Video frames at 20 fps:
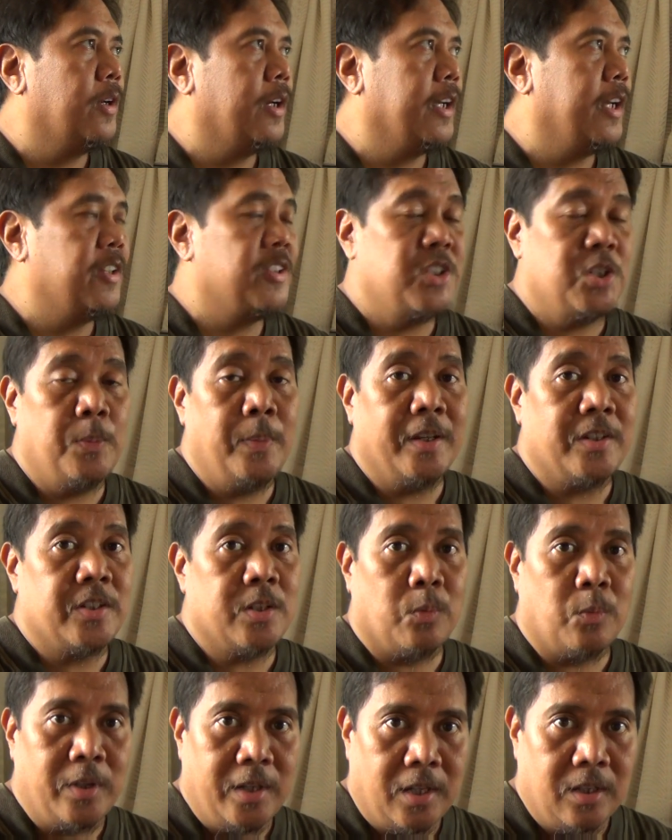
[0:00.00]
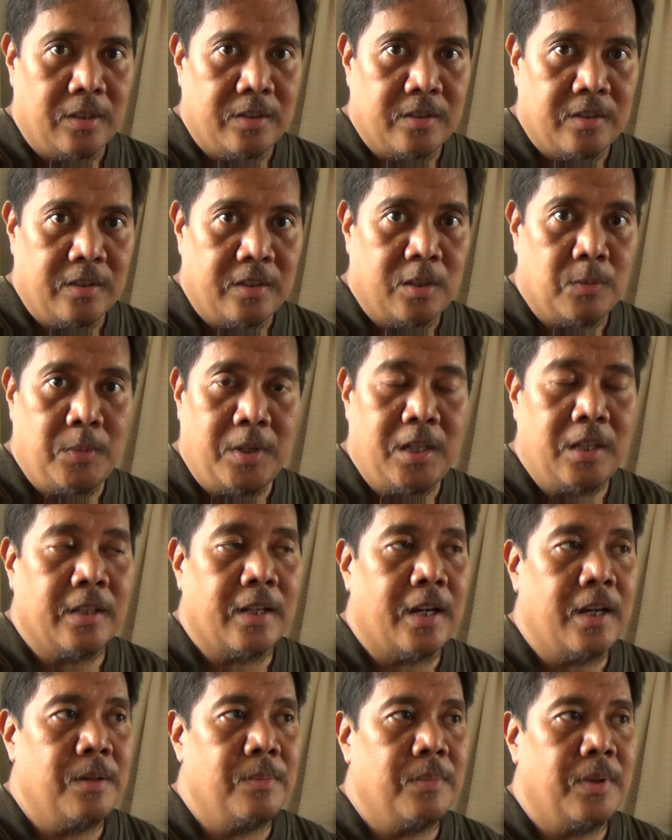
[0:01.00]
I guess she met someone else in the
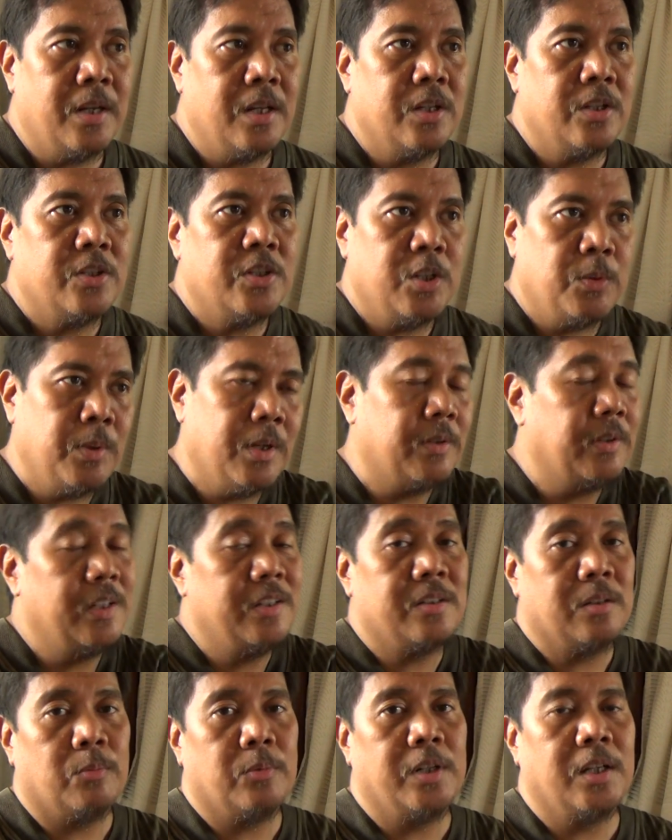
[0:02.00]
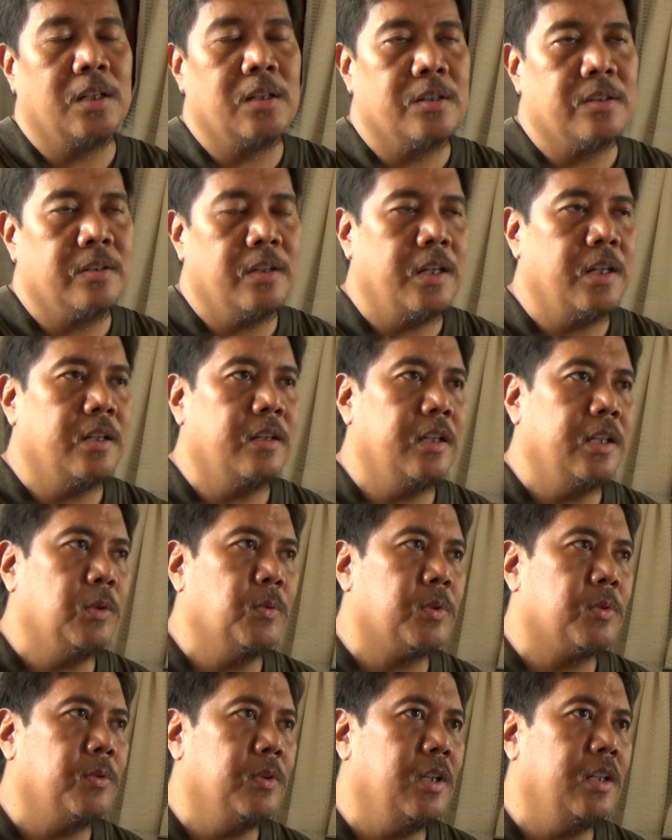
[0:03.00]
meantime, and she married someone else, and it
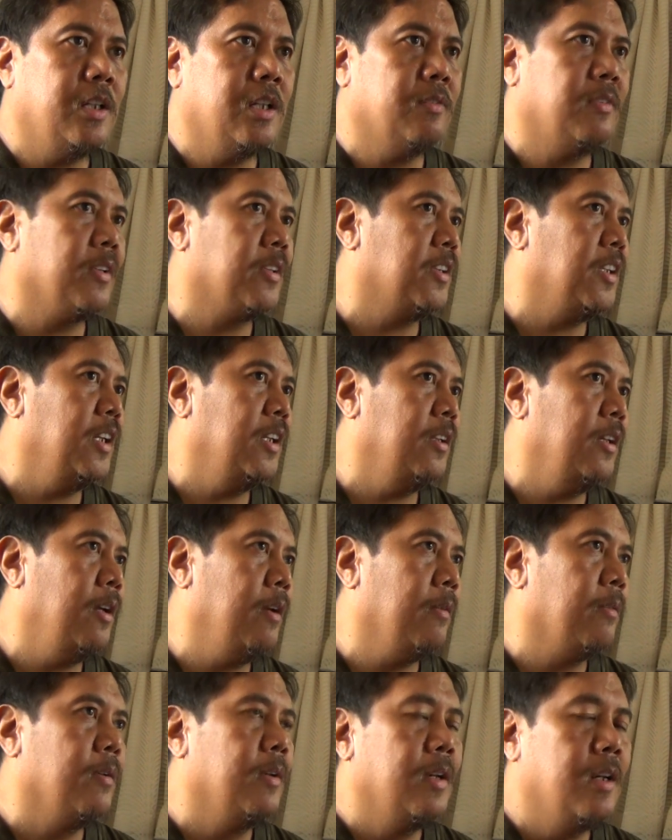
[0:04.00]
was really devastating.